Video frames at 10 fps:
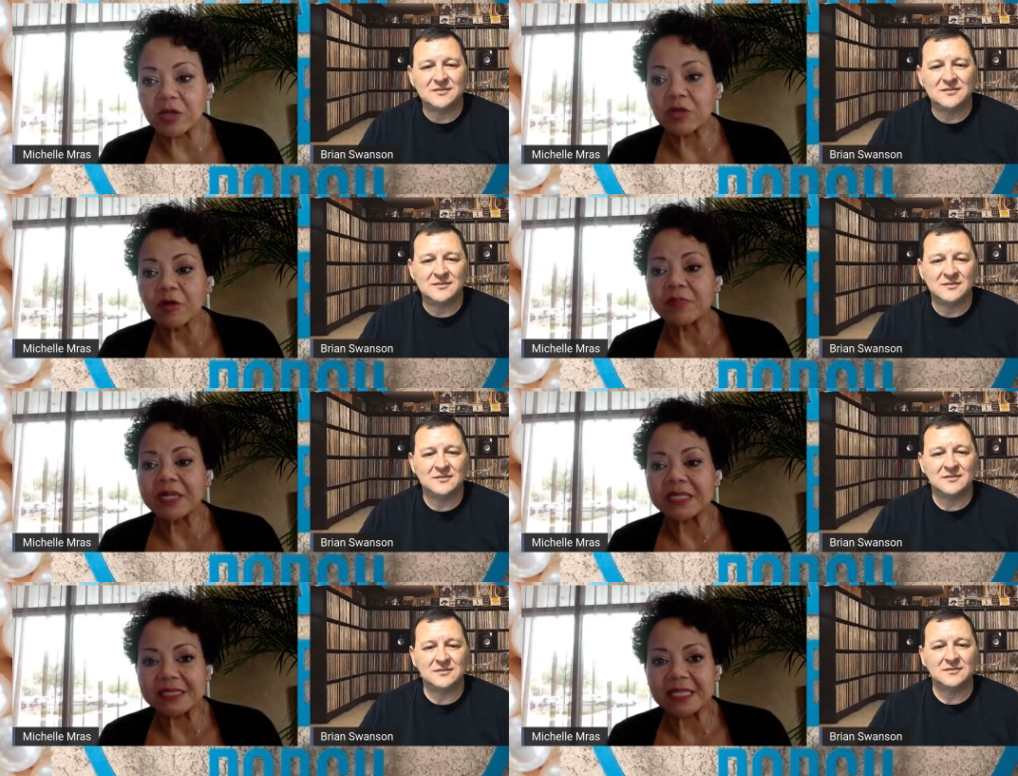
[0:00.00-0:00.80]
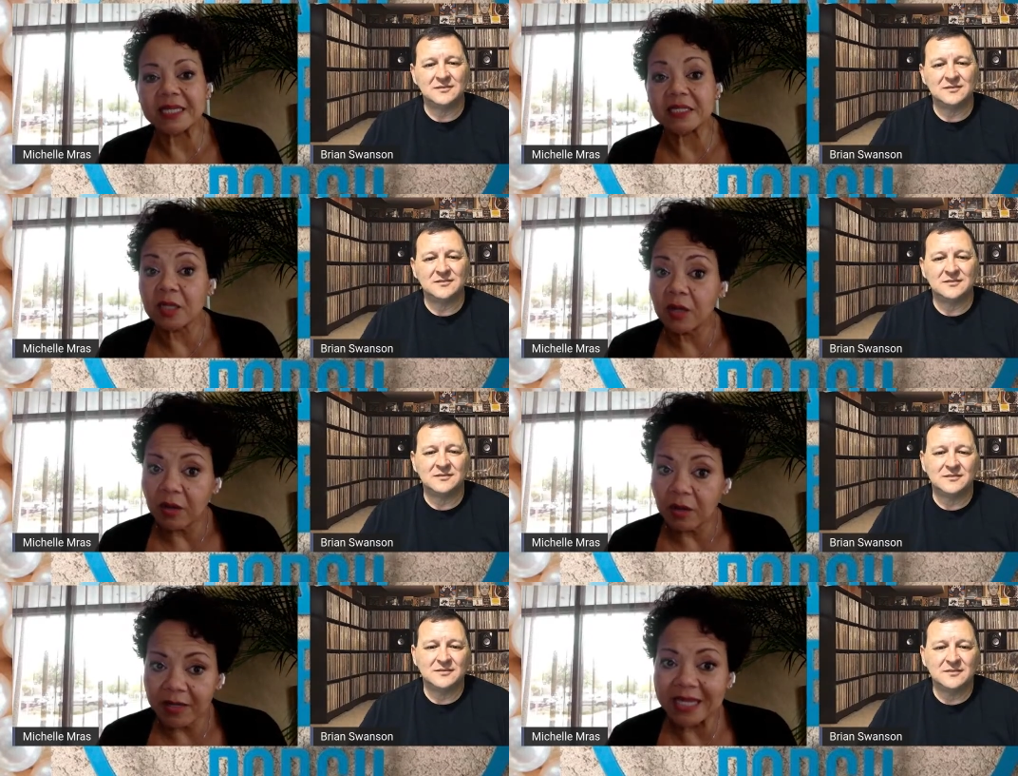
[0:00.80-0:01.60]
Speaker 1: way, your biggest thing is
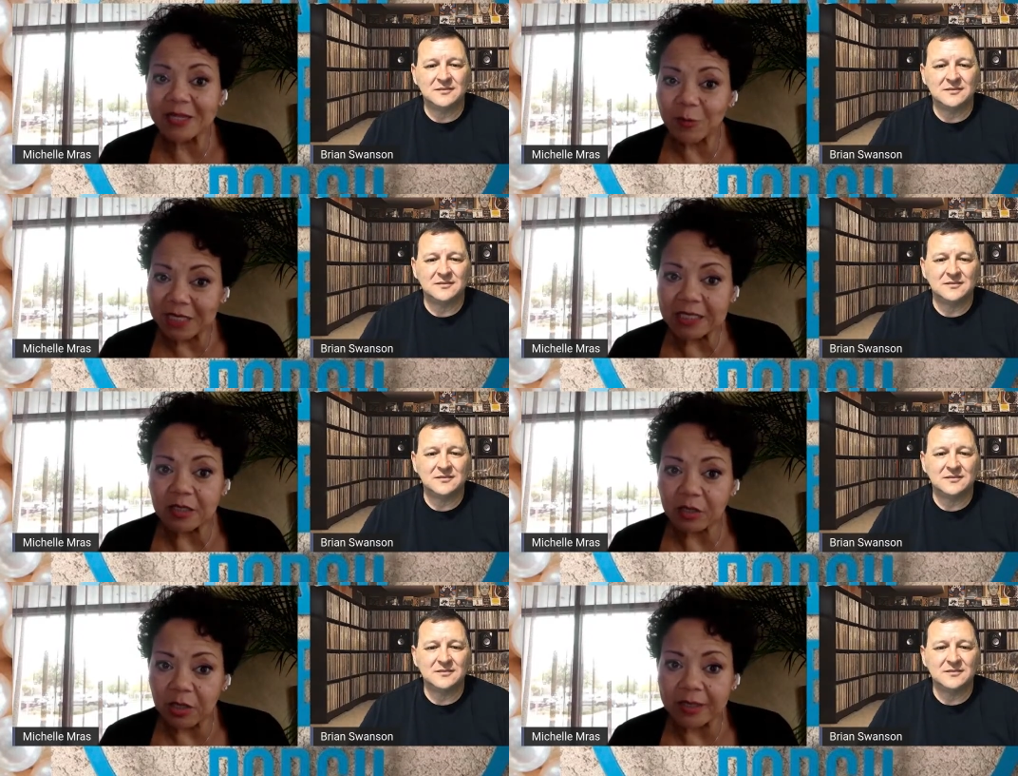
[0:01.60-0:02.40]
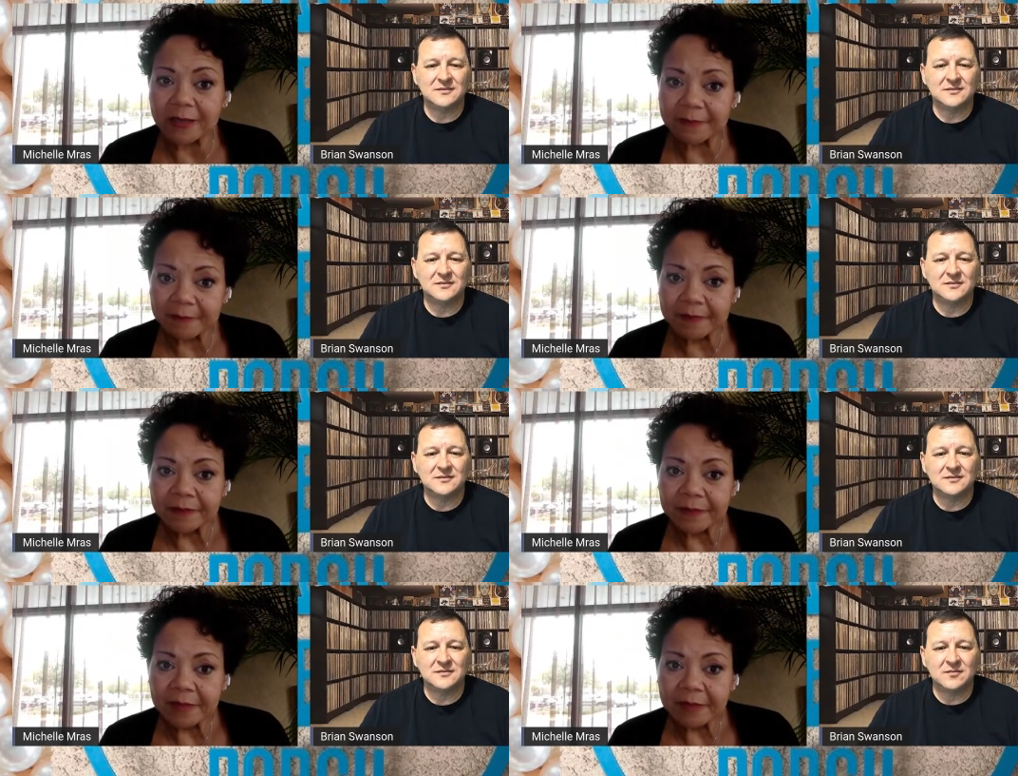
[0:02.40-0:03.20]
okay. Then we need to look
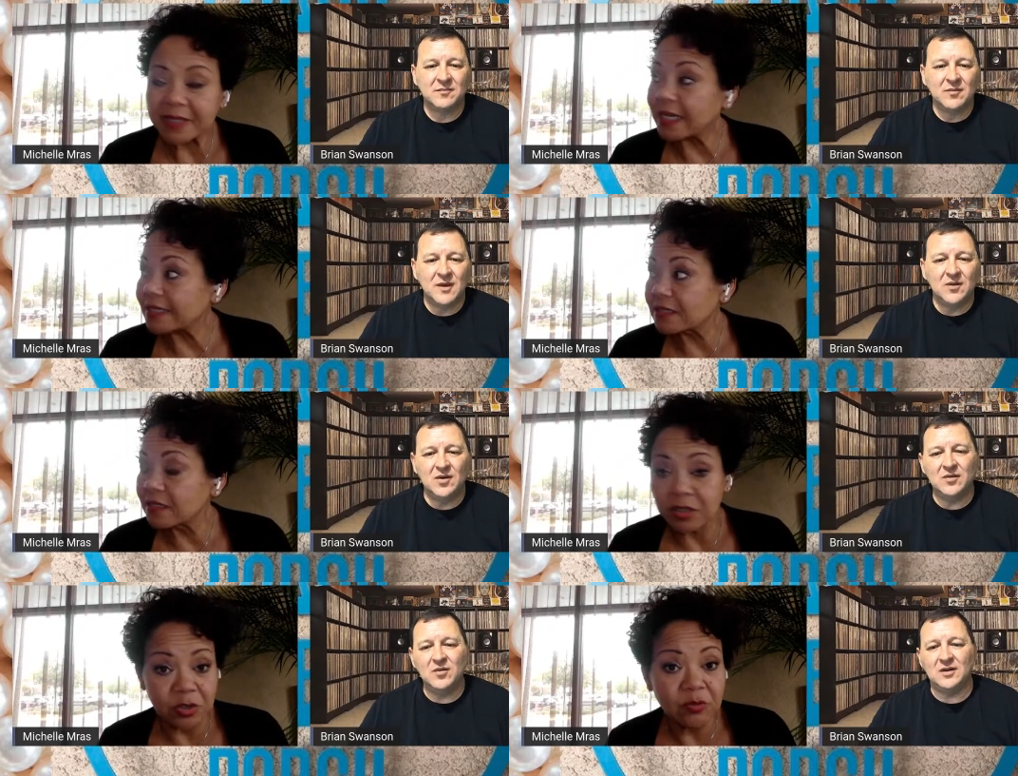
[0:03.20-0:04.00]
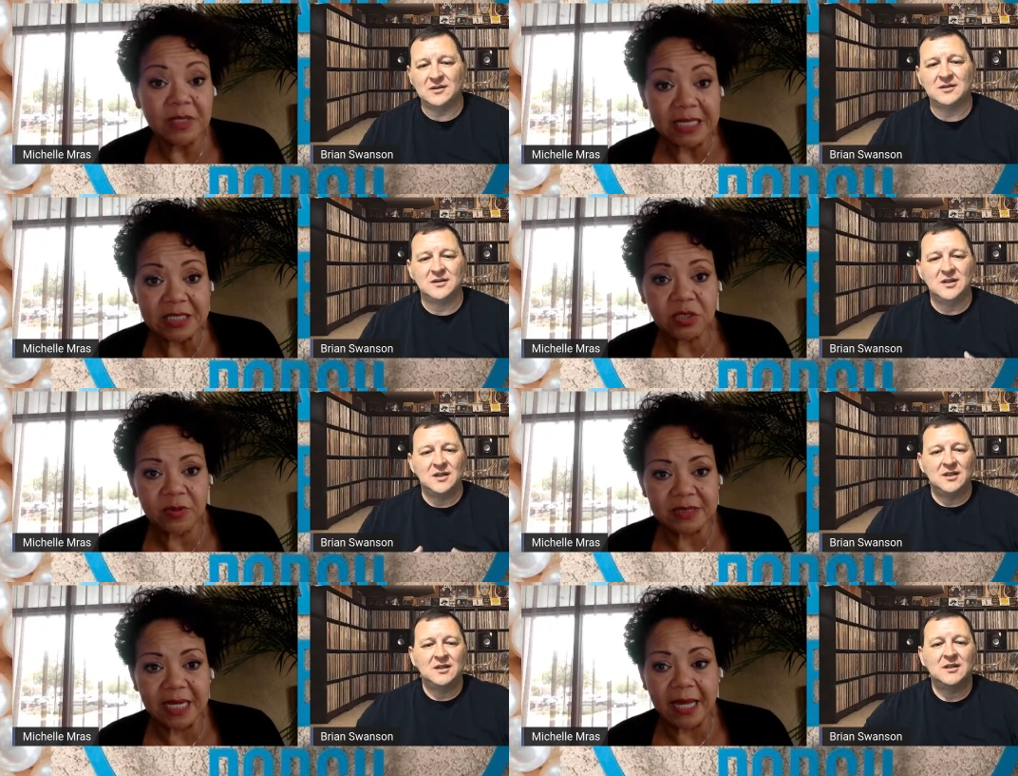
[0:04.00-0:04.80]
because well, you
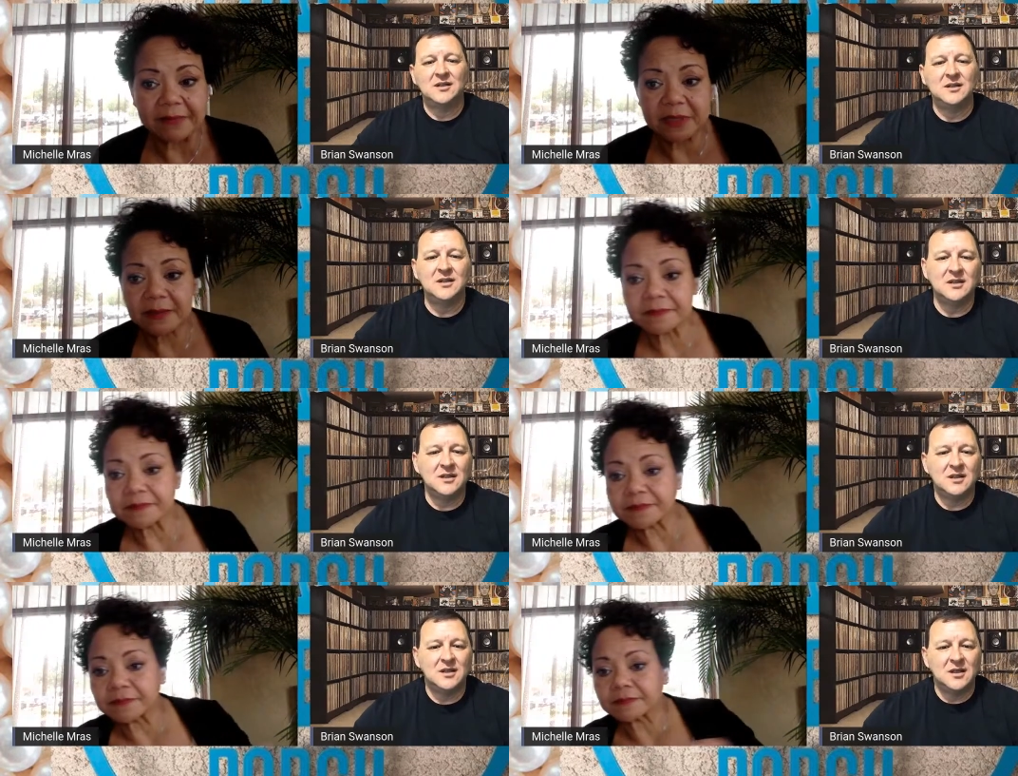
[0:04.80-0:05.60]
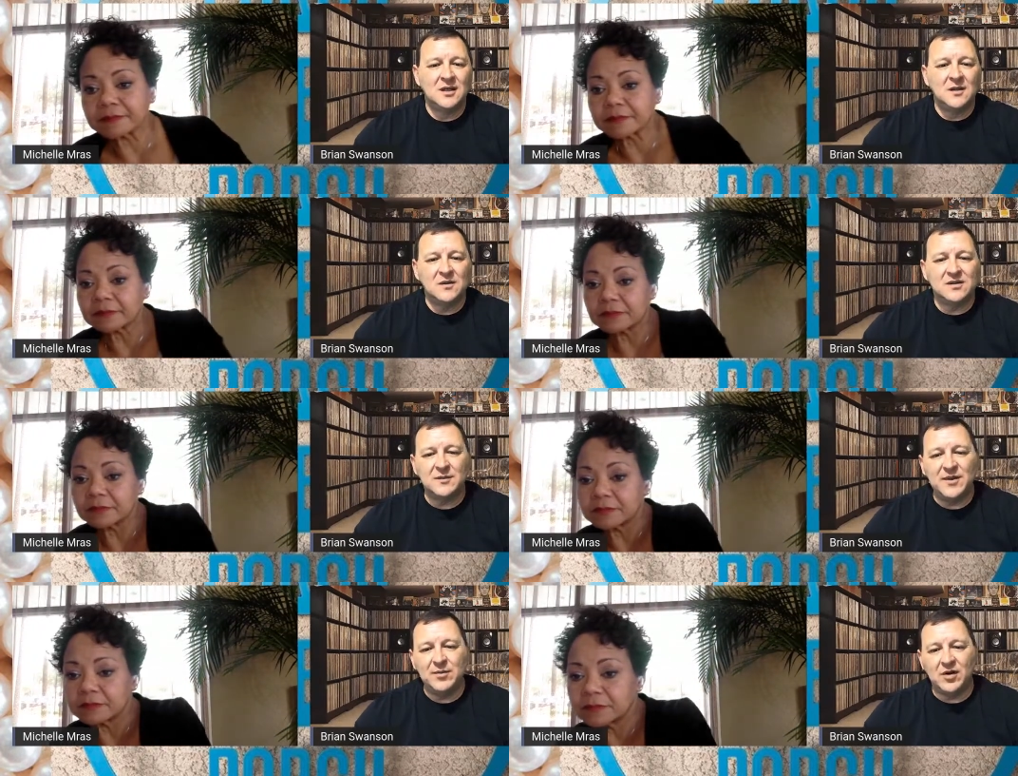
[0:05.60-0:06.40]
need to adapt.
Speaker 2: Well,
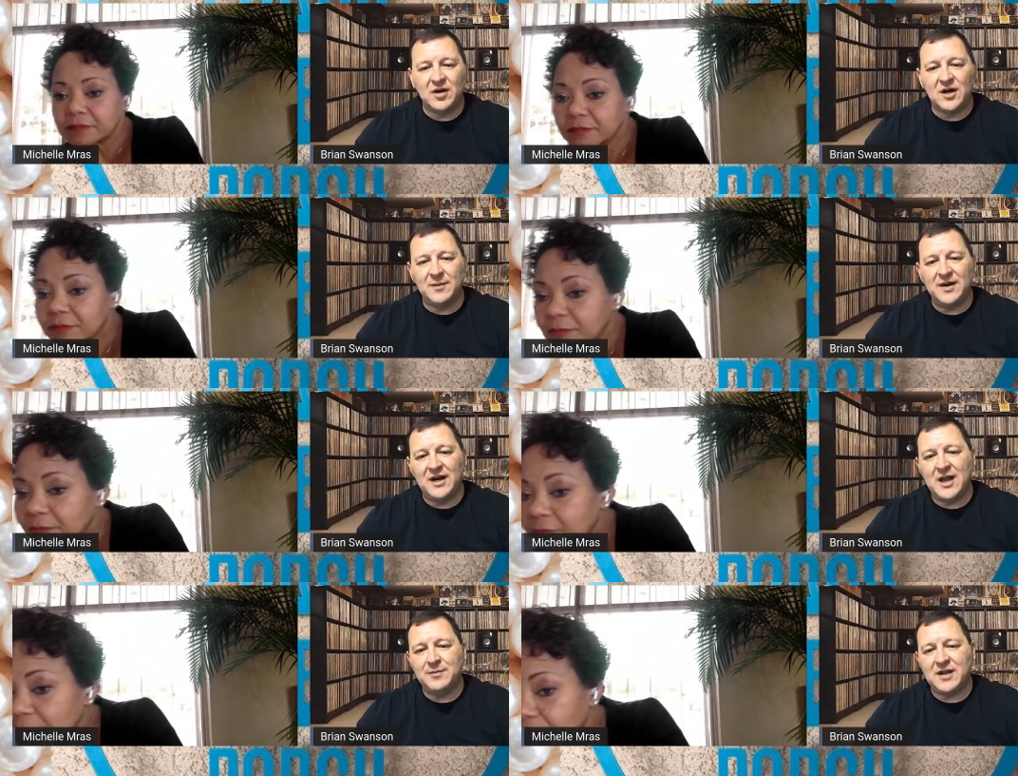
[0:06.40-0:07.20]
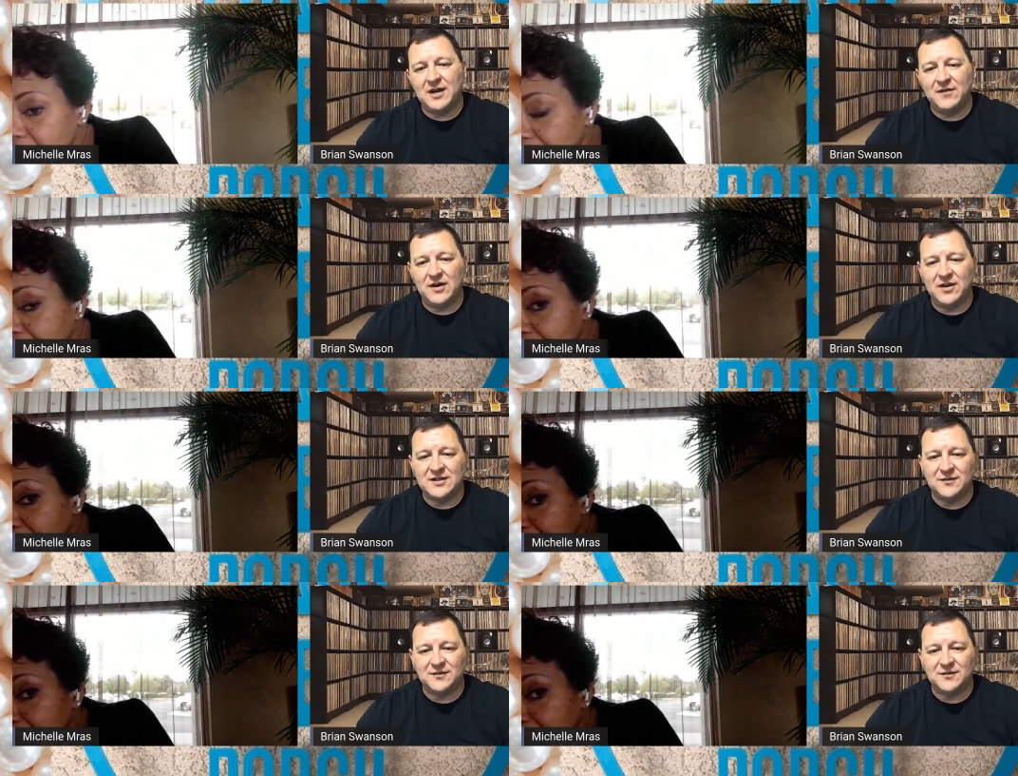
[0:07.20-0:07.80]
some people are. I mean, and I'm kind of under this